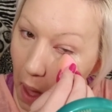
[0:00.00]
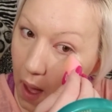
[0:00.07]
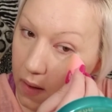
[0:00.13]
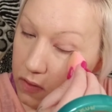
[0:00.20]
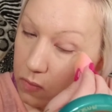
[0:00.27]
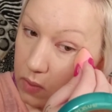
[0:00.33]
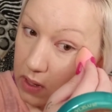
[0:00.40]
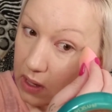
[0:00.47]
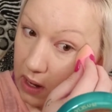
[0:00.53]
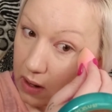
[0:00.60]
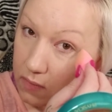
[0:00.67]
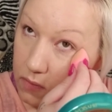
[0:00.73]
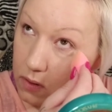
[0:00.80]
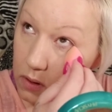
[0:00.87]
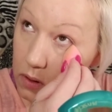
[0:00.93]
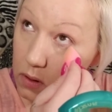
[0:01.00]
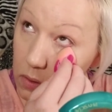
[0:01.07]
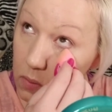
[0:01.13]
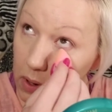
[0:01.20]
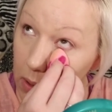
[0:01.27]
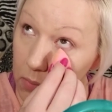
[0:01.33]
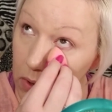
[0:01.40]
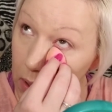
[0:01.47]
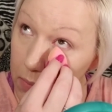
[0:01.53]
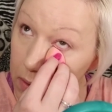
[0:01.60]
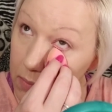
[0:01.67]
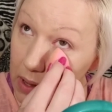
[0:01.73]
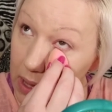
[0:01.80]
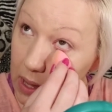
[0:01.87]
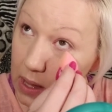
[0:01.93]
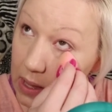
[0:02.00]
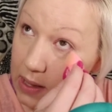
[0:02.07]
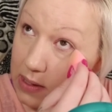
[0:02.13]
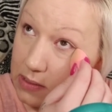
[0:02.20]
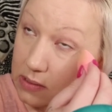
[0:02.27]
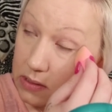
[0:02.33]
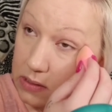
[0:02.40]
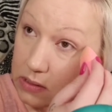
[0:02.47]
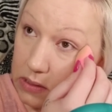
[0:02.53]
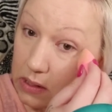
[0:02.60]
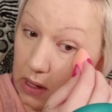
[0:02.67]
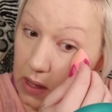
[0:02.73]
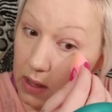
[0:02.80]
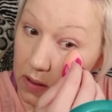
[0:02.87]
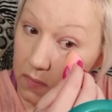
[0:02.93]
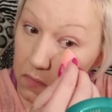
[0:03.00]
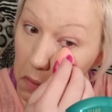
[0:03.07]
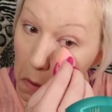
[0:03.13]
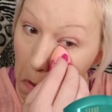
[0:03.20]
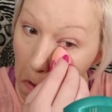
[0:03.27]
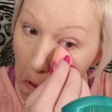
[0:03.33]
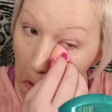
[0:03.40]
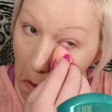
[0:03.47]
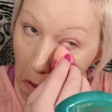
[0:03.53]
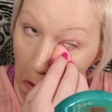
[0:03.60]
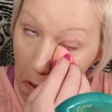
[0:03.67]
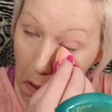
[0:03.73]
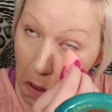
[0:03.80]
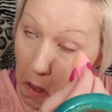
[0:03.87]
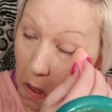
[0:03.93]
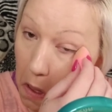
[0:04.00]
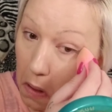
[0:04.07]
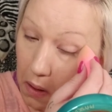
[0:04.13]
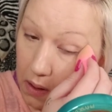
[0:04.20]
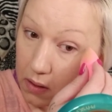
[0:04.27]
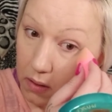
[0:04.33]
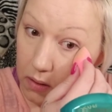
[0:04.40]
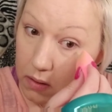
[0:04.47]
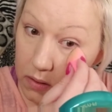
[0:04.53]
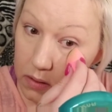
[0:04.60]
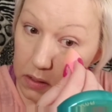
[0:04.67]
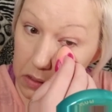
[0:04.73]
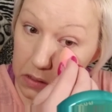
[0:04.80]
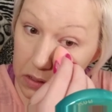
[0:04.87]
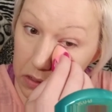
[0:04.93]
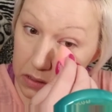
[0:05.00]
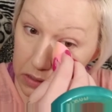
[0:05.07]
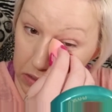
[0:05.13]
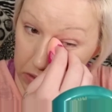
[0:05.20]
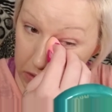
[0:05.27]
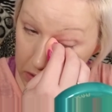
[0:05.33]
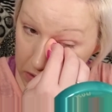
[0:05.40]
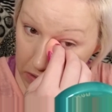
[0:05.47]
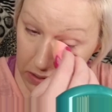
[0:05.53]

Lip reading: I have to be careful when I'm rubbing my eyes and stuff, because it just,